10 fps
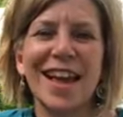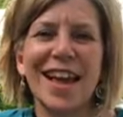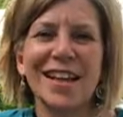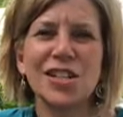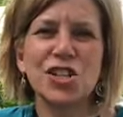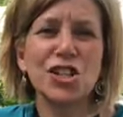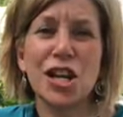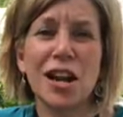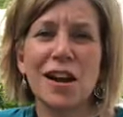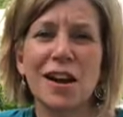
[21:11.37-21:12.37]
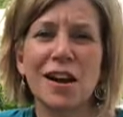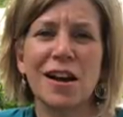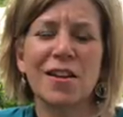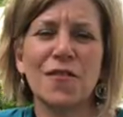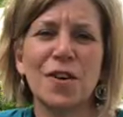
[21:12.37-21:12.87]
and
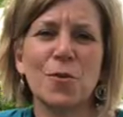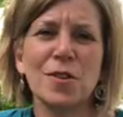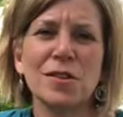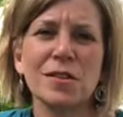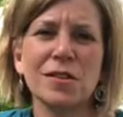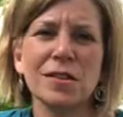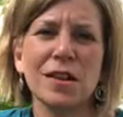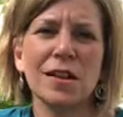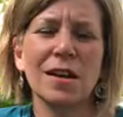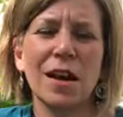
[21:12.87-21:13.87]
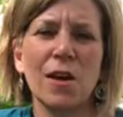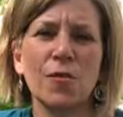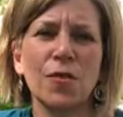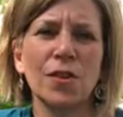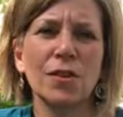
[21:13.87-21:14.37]
share if it was
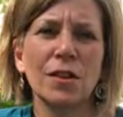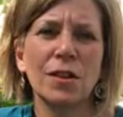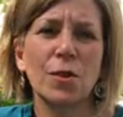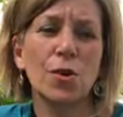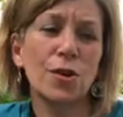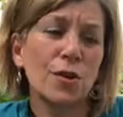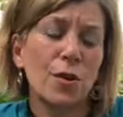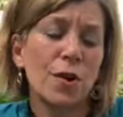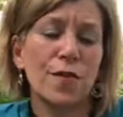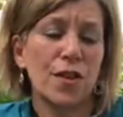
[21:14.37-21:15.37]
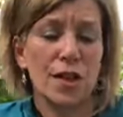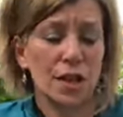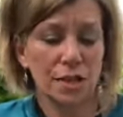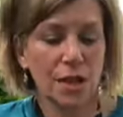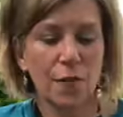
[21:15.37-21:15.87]
helpful, or if you
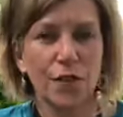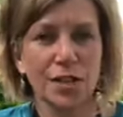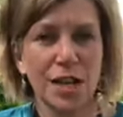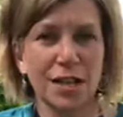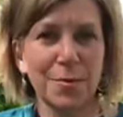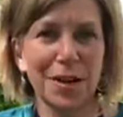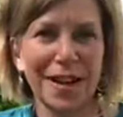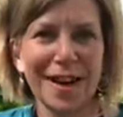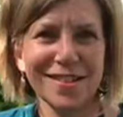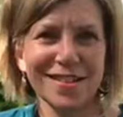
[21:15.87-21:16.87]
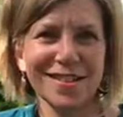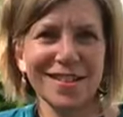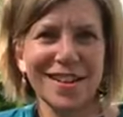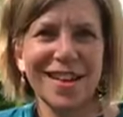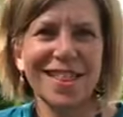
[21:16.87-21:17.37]
think it's helpful to anybody else.